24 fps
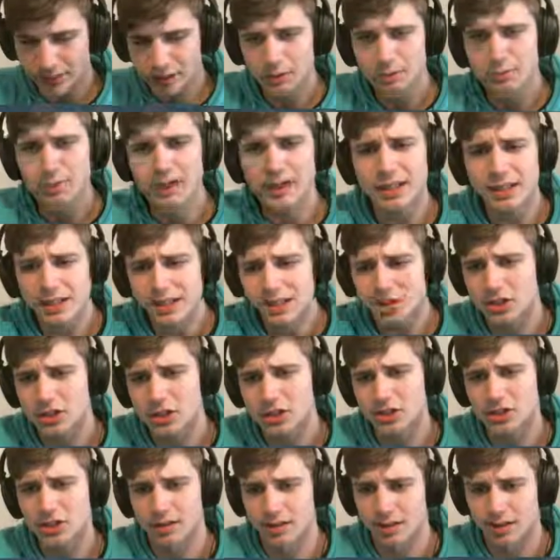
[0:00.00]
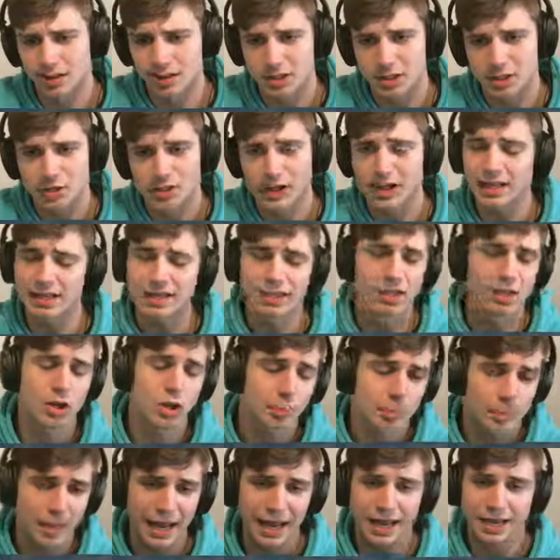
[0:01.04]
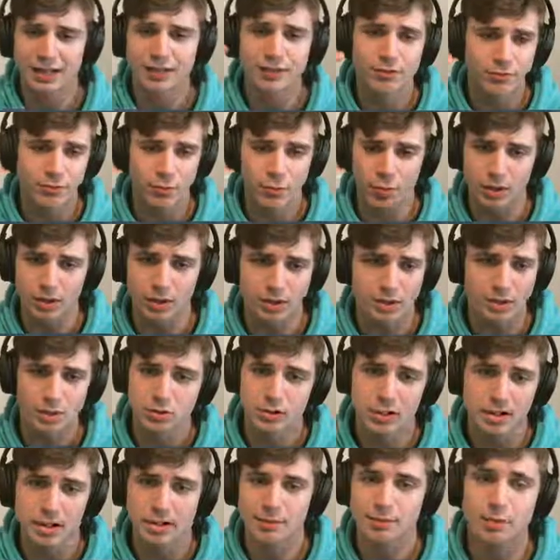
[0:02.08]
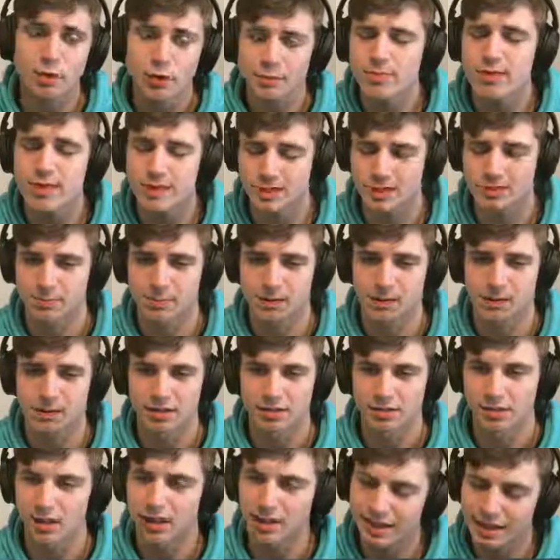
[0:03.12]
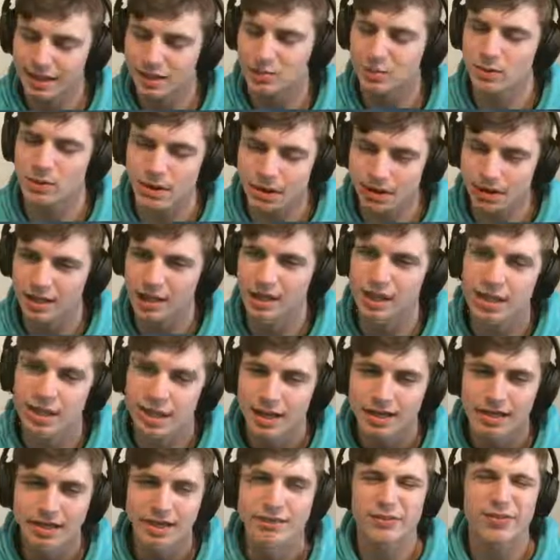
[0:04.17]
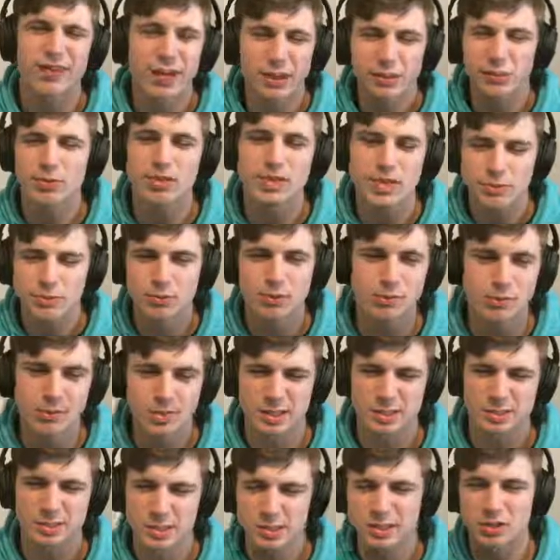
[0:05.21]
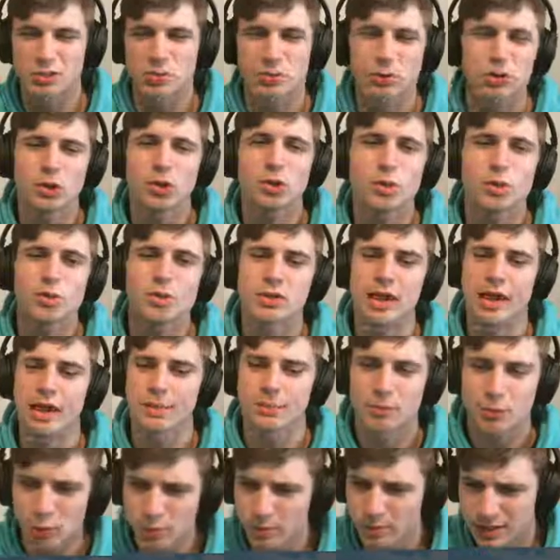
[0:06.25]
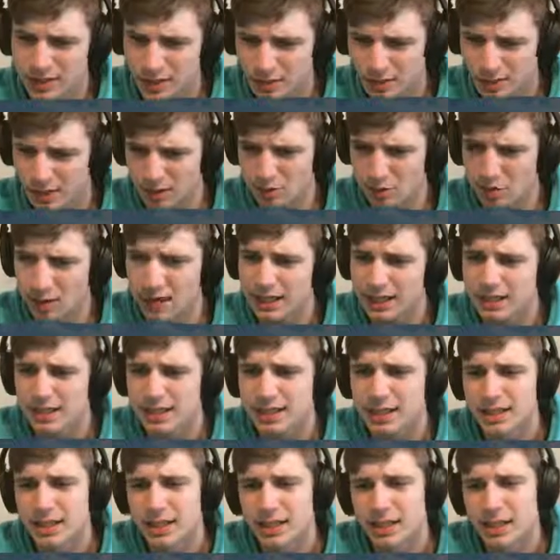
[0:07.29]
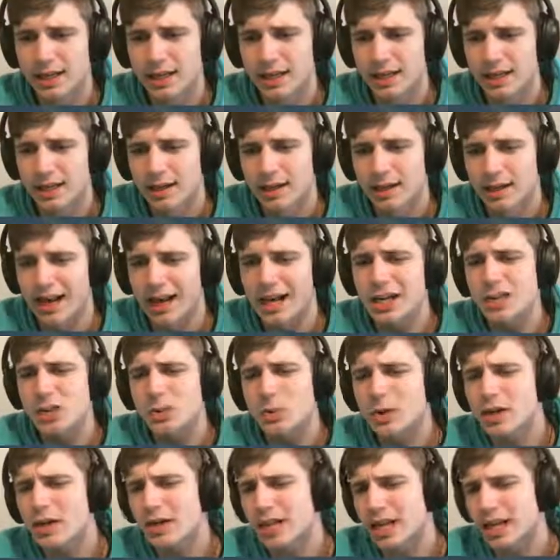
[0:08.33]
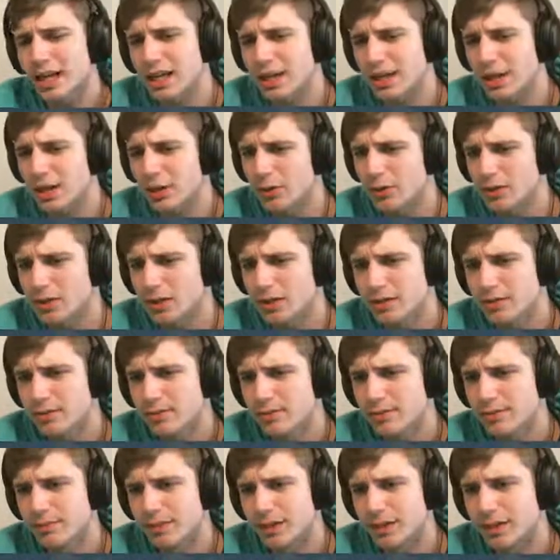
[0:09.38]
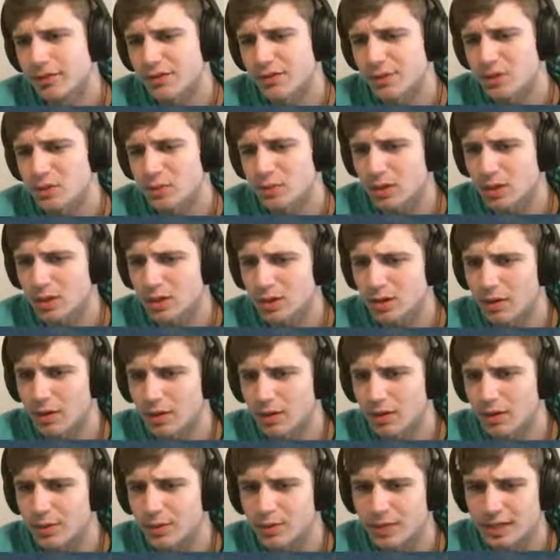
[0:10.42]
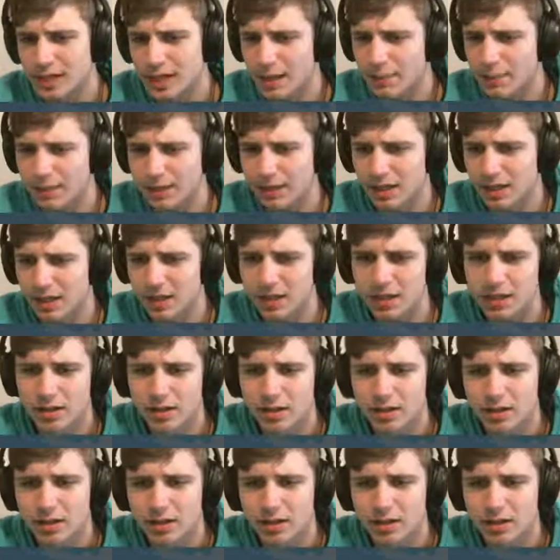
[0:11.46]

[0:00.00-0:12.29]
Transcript: play to the strength and go back and forth using their movement speed, right? That's what they've increased movement speed, so use that movement speed, right? And I just want to take a note. If this will, I don't know what's happening here.